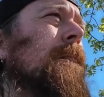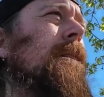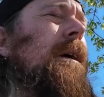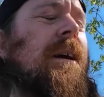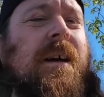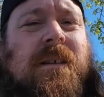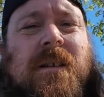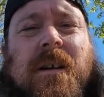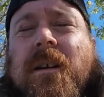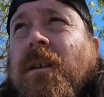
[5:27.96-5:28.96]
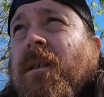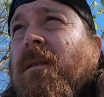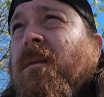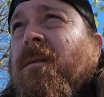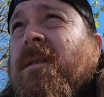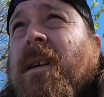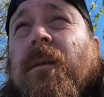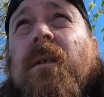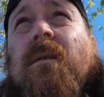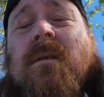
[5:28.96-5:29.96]
like an
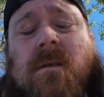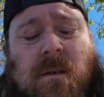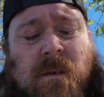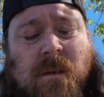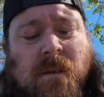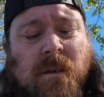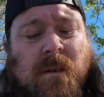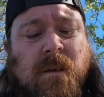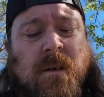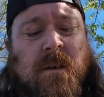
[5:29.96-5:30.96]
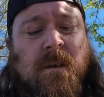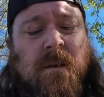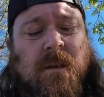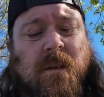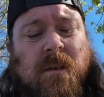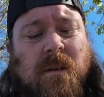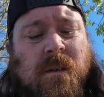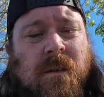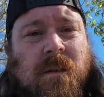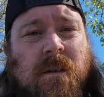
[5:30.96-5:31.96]

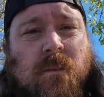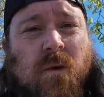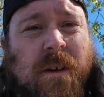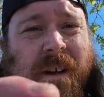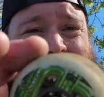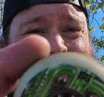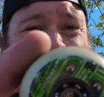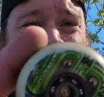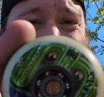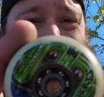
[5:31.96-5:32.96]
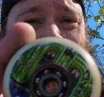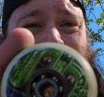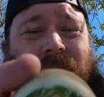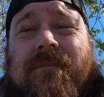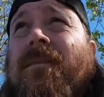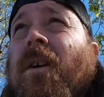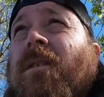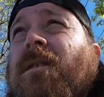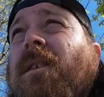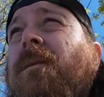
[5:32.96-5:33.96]
X97. They're more like an X99, honestly.